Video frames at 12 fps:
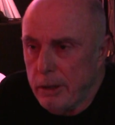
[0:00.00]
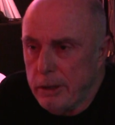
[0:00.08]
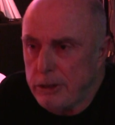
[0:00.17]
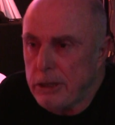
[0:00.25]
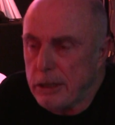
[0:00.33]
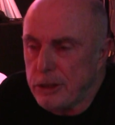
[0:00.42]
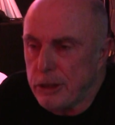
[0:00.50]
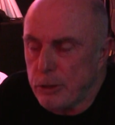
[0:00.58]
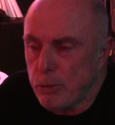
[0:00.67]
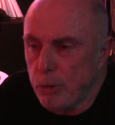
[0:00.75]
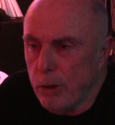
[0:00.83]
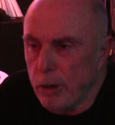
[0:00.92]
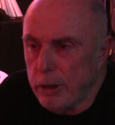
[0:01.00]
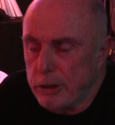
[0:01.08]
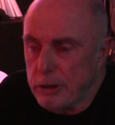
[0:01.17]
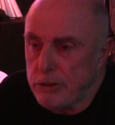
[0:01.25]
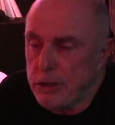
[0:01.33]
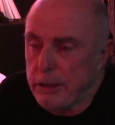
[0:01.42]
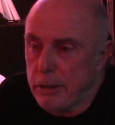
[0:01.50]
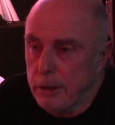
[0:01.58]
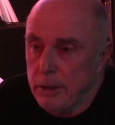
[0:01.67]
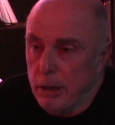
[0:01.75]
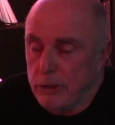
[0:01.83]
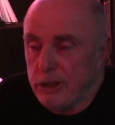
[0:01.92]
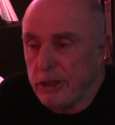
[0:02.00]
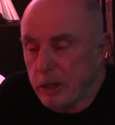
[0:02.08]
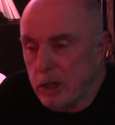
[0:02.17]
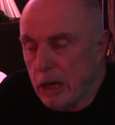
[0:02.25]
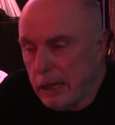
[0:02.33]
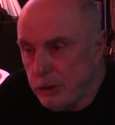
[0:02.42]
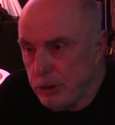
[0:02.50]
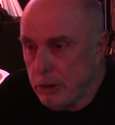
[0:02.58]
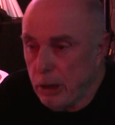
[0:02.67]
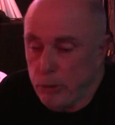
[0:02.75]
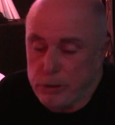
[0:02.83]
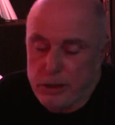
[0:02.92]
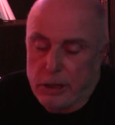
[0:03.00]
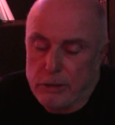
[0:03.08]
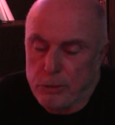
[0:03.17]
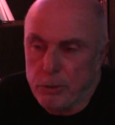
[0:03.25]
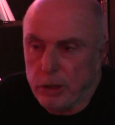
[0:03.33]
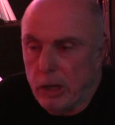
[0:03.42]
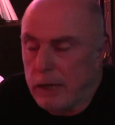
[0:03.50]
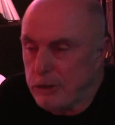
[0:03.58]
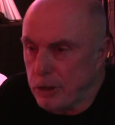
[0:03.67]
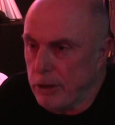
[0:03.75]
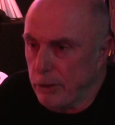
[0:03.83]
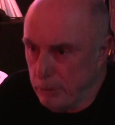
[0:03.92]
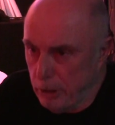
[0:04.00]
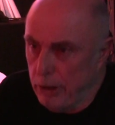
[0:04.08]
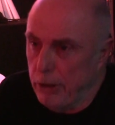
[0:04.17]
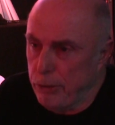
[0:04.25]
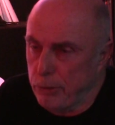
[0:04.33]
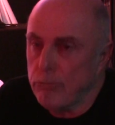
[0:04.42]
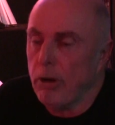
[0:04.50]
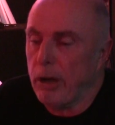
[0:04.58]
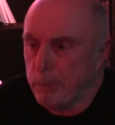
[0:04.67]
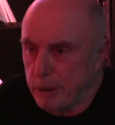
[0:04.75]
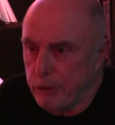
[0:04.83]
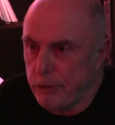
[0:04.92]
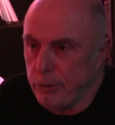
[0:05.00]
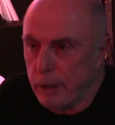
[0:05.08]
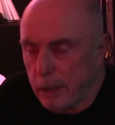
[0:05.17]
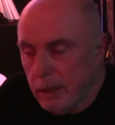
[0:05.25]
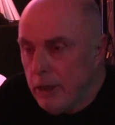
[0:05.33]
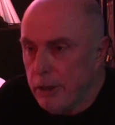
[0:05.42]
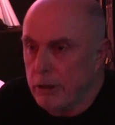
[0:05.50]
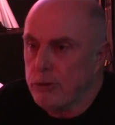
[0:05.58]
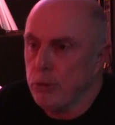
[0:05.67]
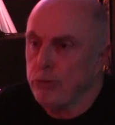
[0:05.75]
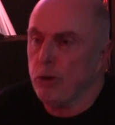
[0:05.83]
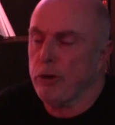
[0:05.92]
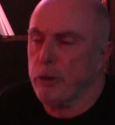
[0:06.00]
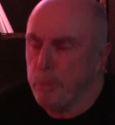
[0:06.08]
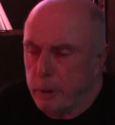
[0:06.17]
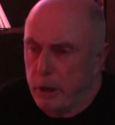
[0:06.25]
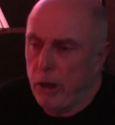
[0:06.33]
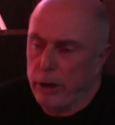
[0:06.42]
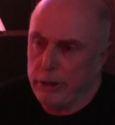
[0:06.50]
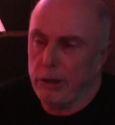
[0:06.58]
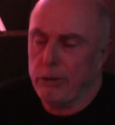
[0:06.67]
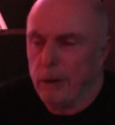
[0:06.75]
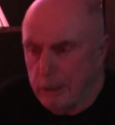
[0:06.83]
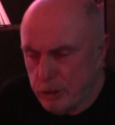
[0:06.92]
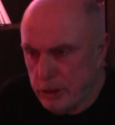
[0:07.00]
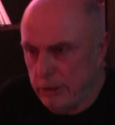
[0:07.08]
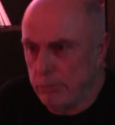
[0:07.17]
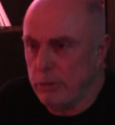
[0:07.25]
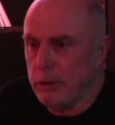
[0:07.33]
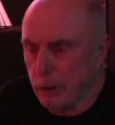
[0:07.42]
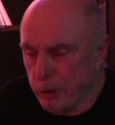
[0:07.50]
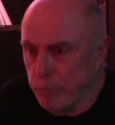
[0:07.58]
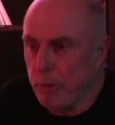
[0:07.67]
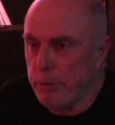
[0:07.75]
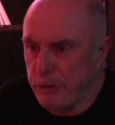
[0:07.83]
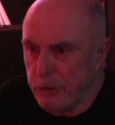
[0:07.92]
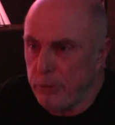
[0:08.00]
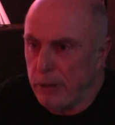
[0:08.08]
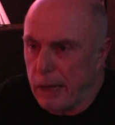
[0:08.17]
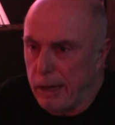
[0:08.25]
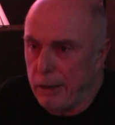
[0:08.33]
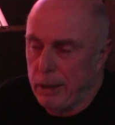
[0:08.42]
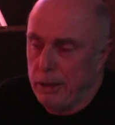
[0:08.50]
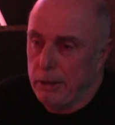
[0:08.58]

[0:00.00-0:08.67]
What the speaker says: this actually could work. Because I'd seen The Clash. I always said, I saw The Clash and I thought, right, I'm going to do that. Then I saw John Cooper Clarke and I thought, actually, you know, I could probably do that.